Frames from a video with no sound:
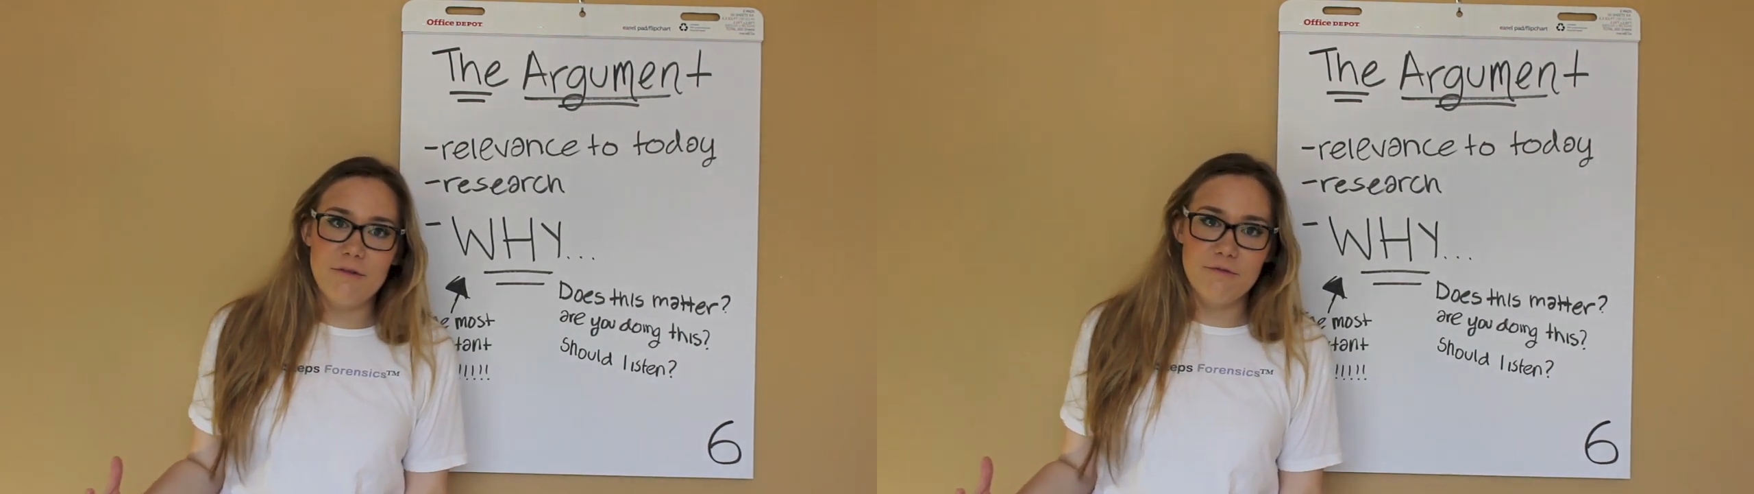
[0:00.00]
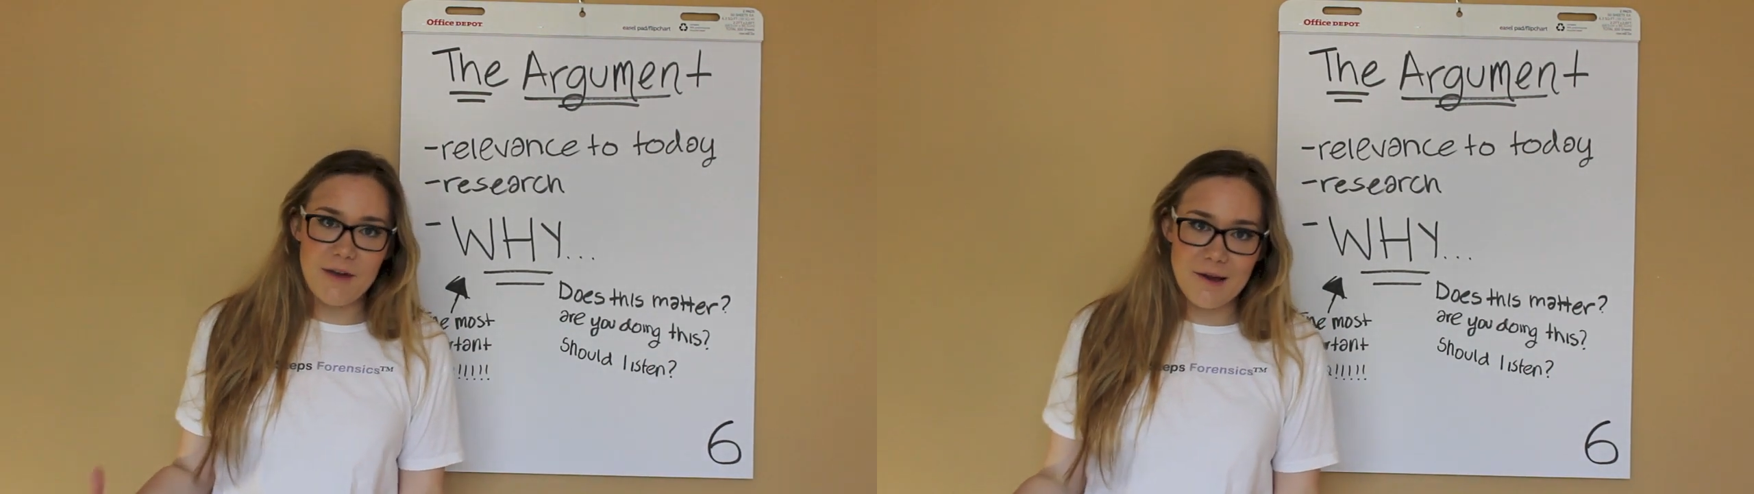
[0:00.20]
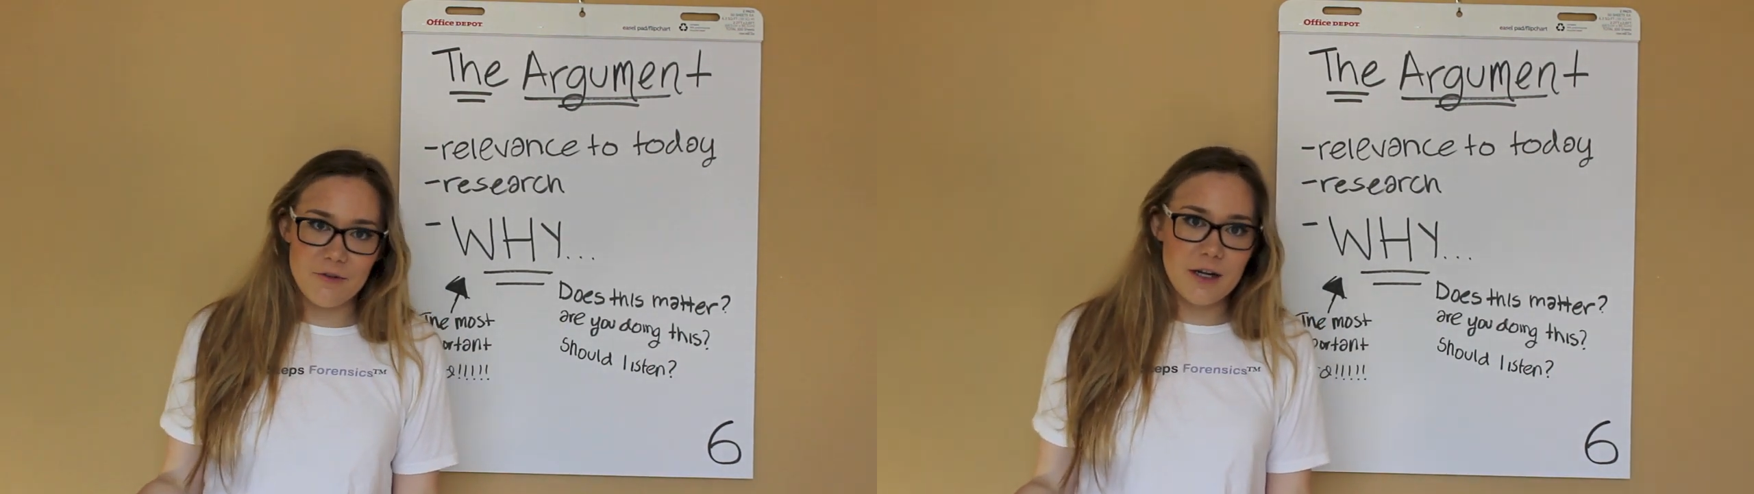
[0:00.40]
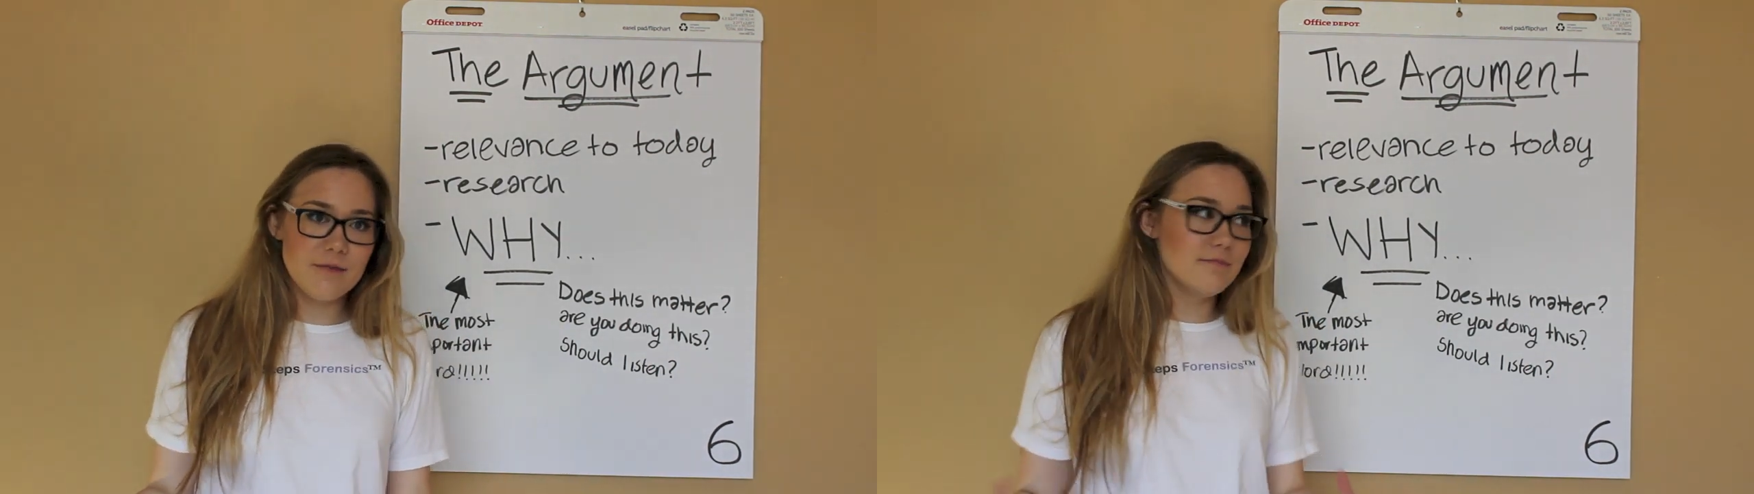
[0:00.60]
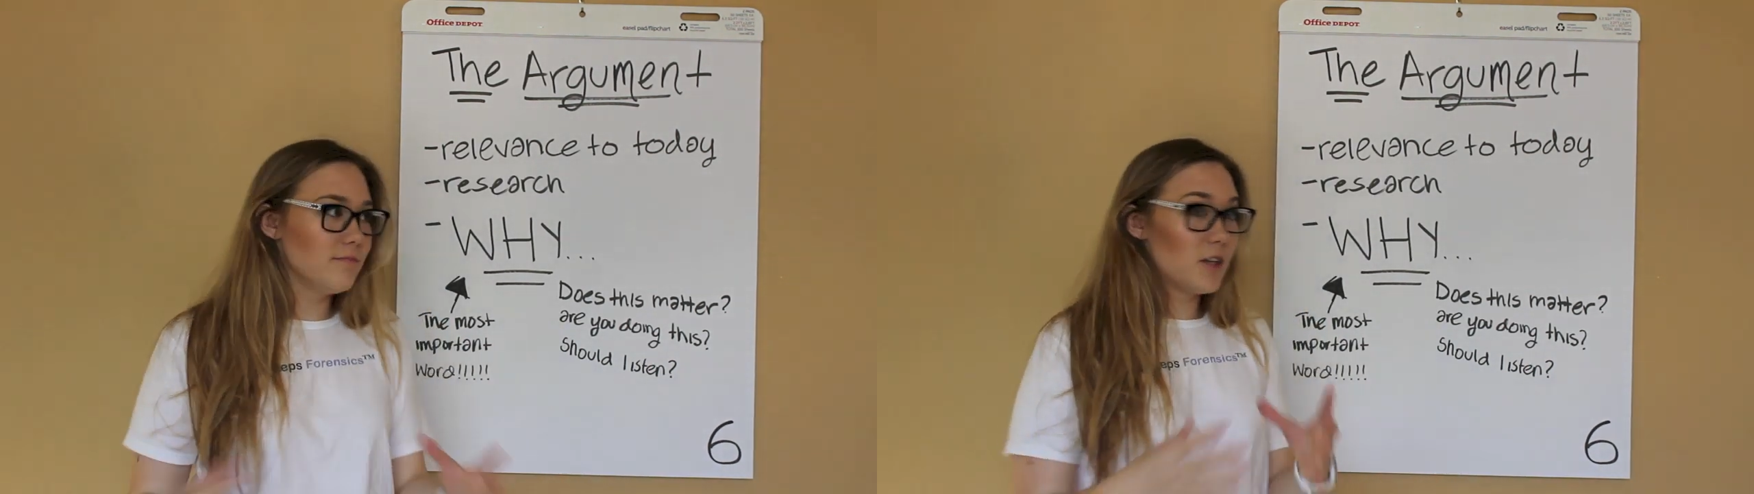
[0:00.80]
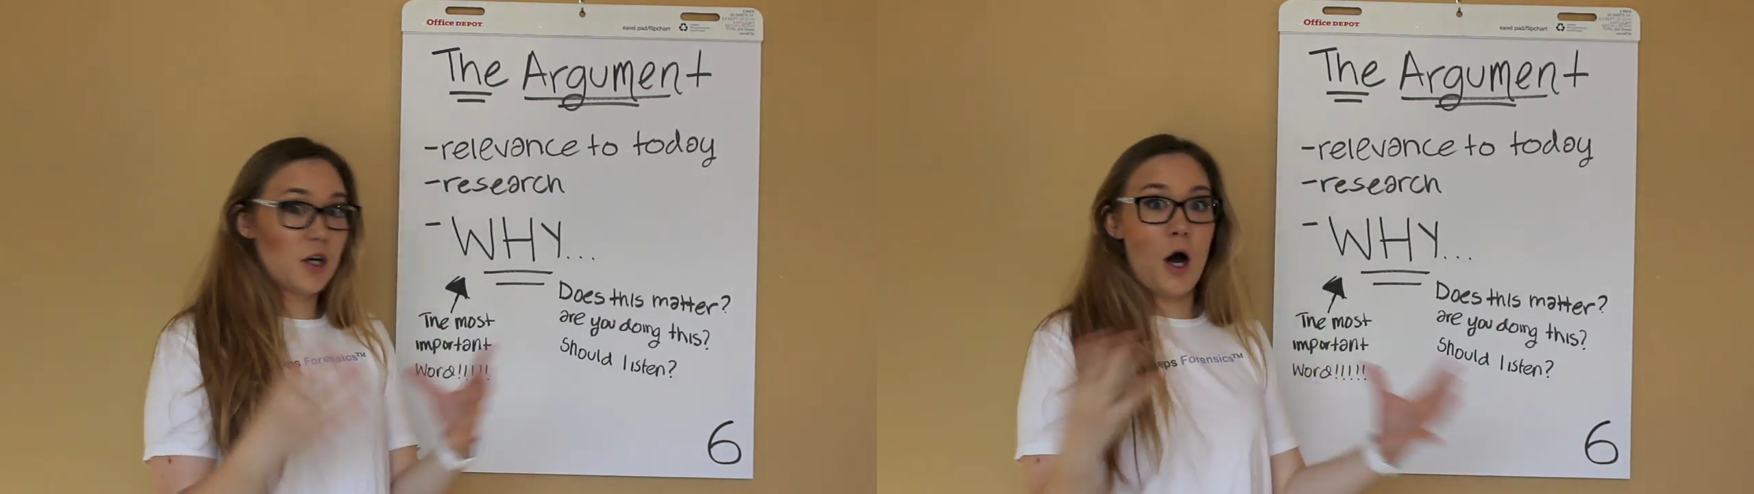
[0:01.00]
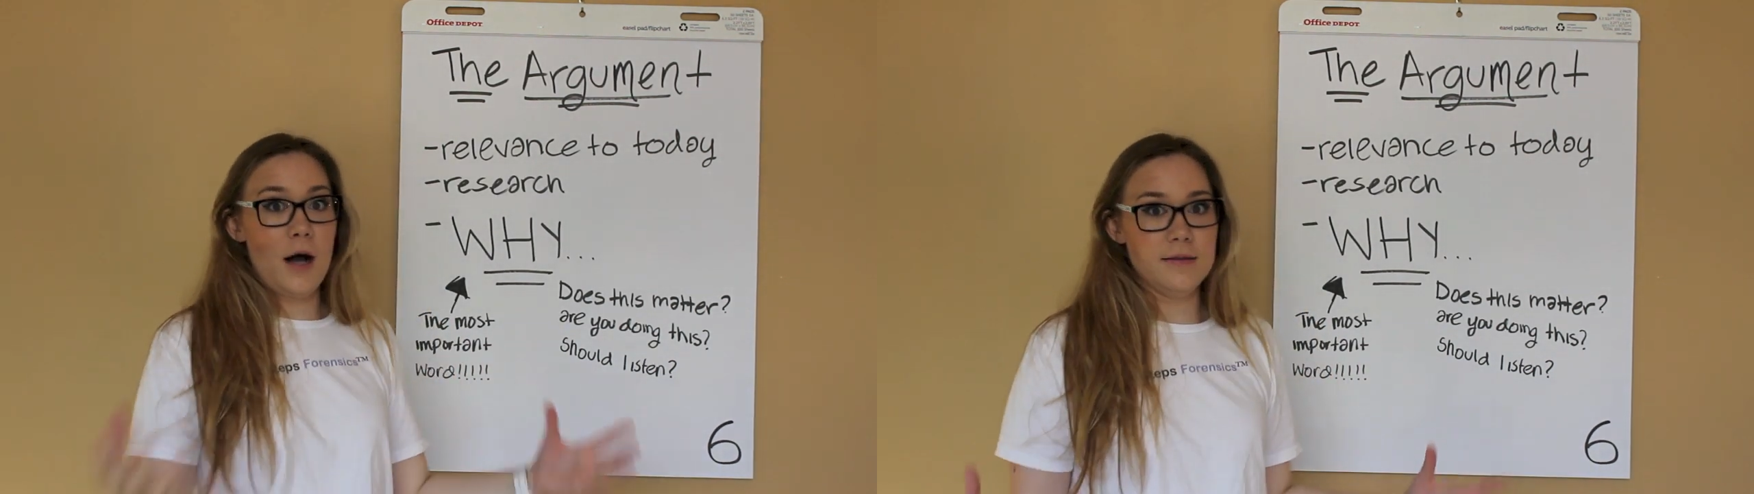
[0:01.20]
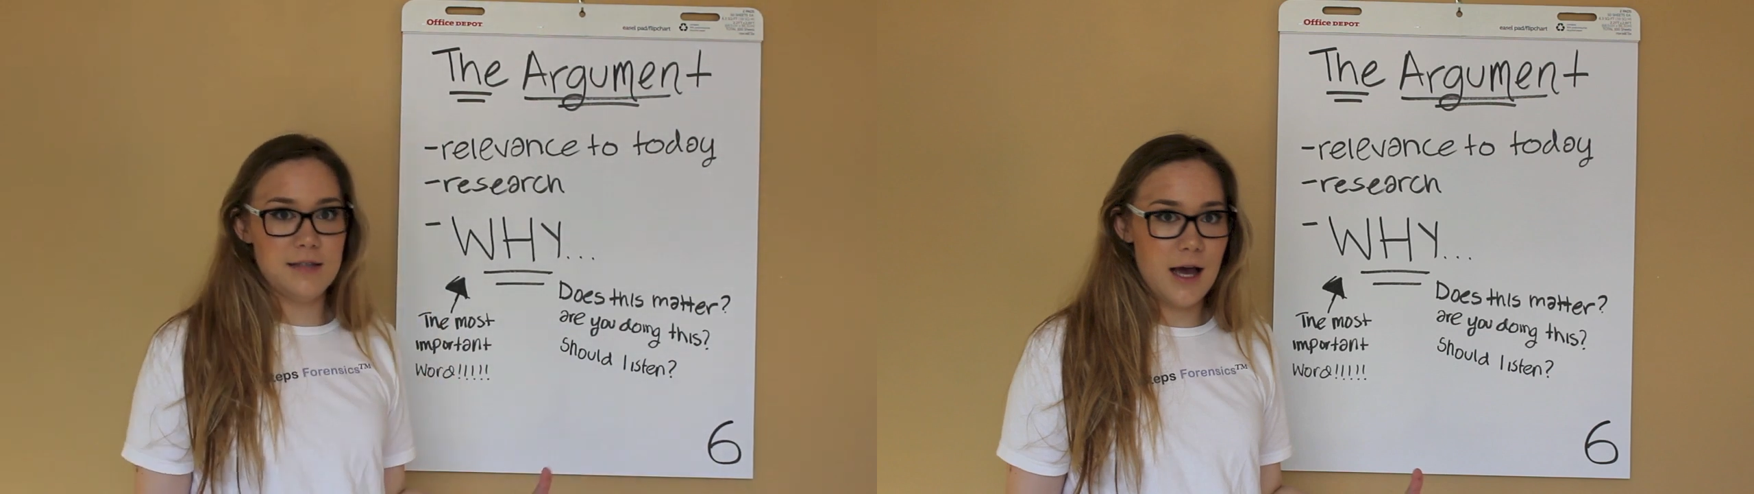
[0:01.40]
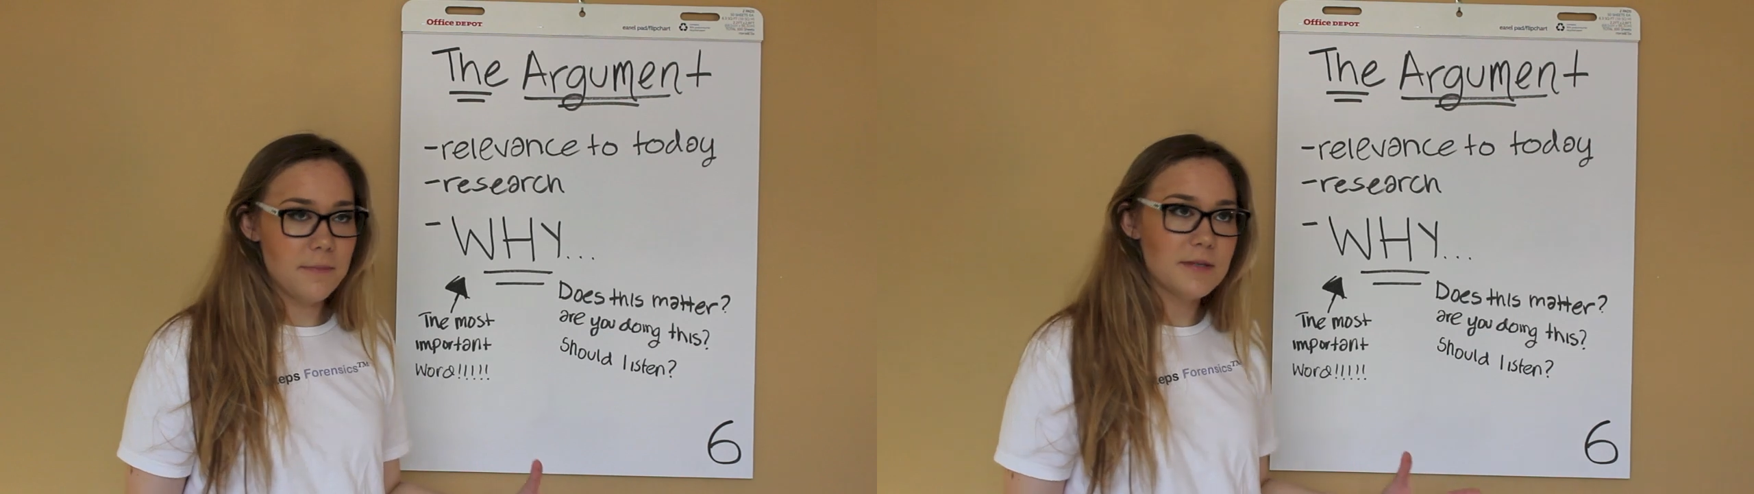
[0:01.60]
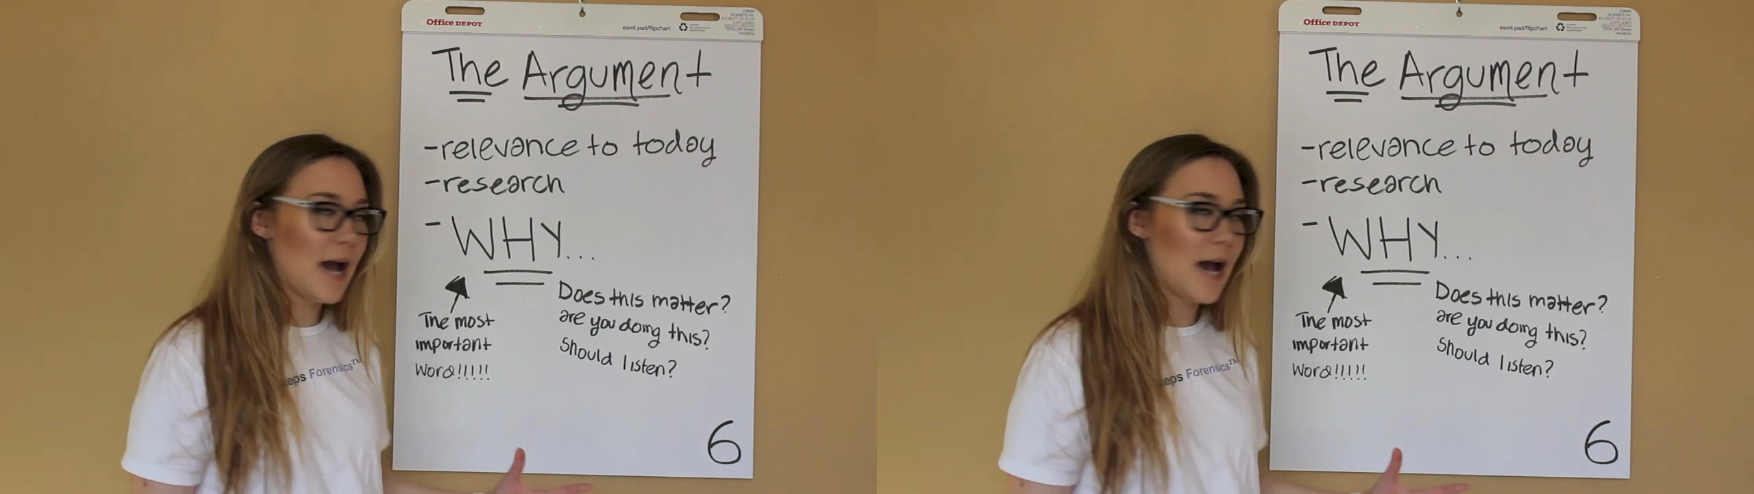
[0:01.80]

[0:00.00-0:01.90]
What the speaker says: favorite concepts,